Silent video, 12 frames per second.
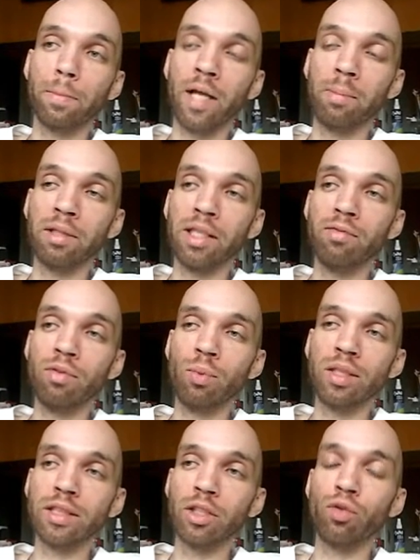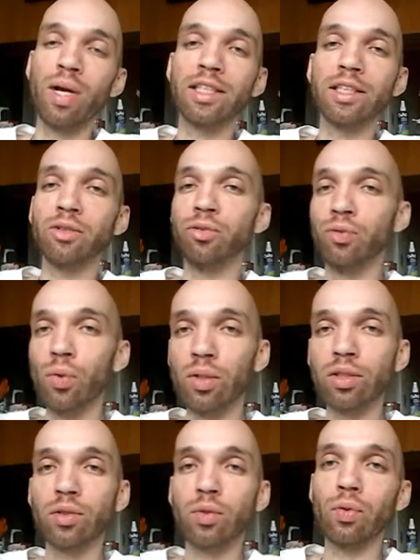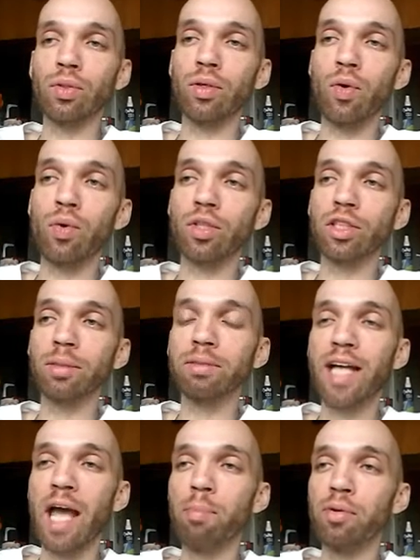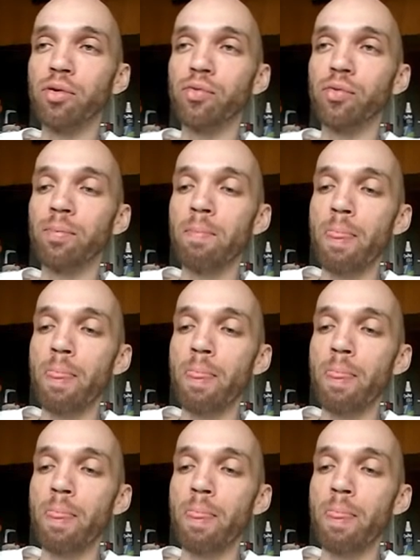I believe it was aggressive force or some type of